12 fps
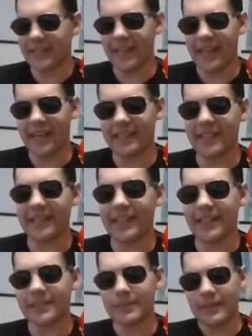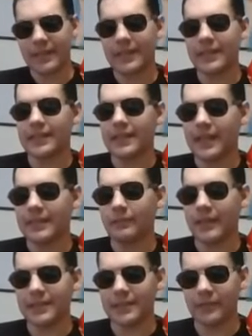that and then I explained I
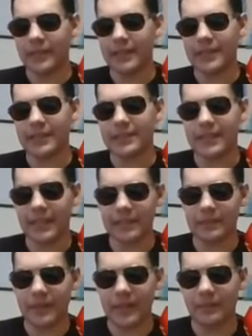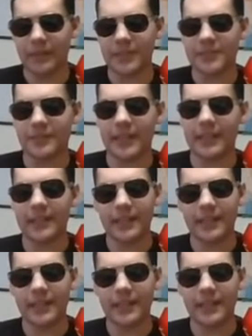basically what I did is I explained a bunch of like